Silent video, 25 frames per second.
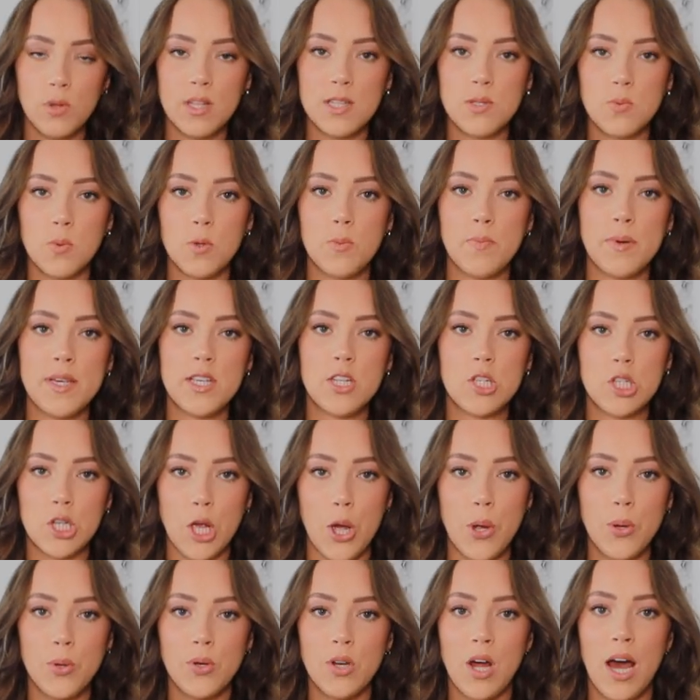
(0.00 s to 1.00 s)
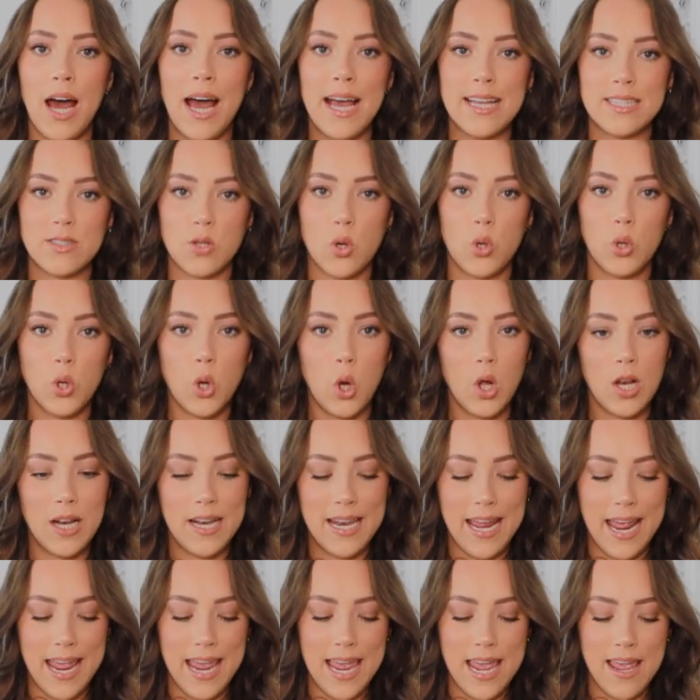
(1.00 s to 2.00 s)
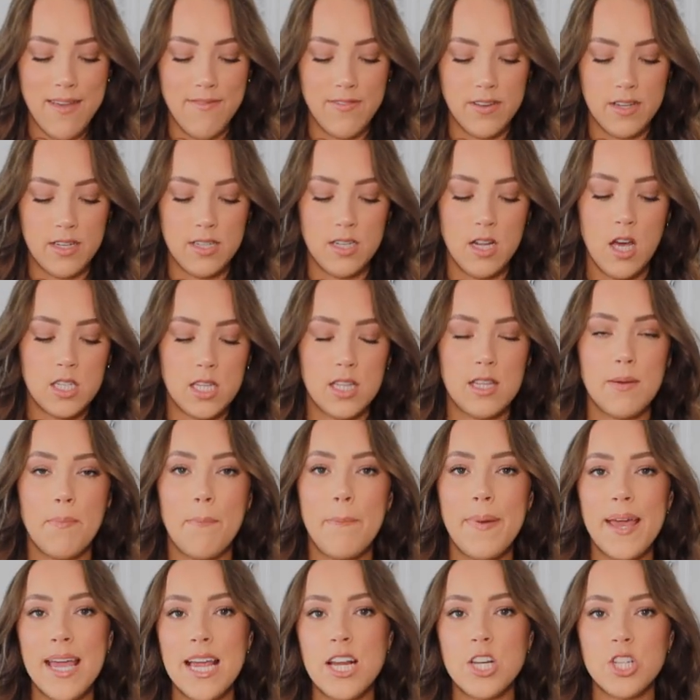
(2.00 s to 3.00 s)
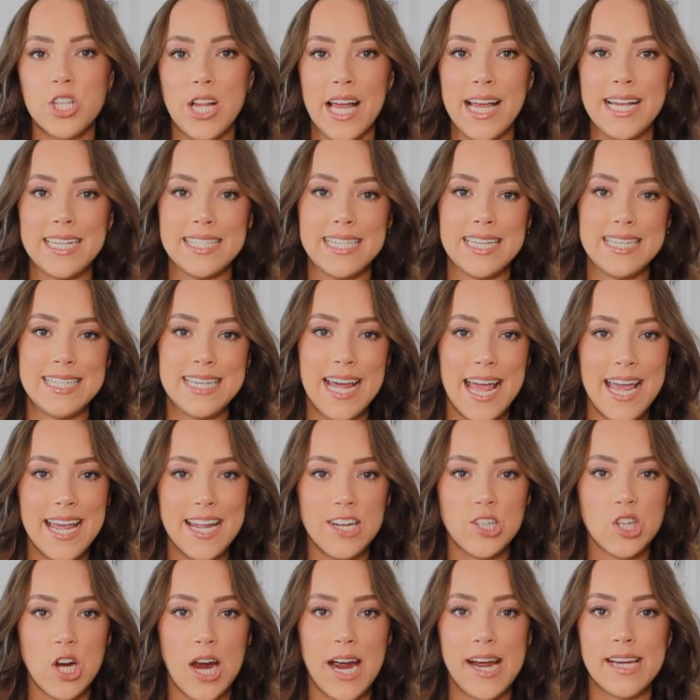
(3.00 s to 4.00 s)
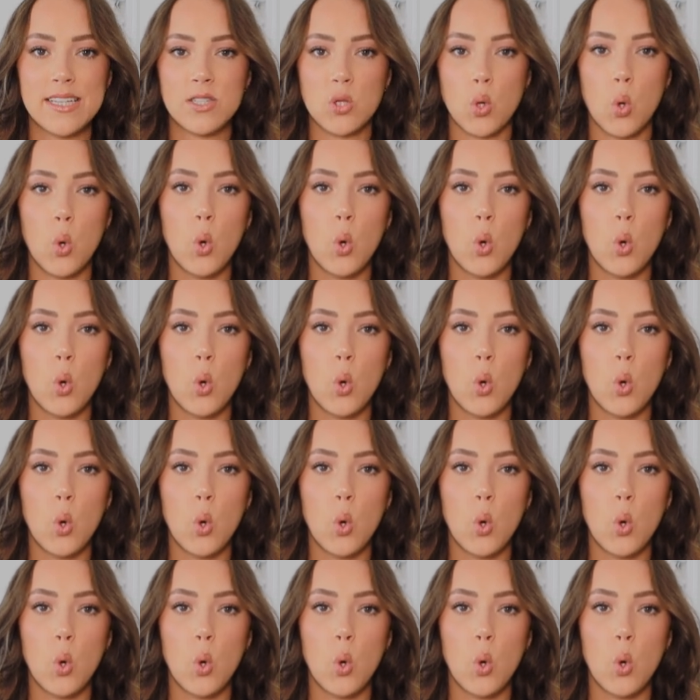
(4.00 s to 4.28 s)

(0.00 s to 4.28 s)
This would be so nice on holiday, even to the beach, like as a day dress,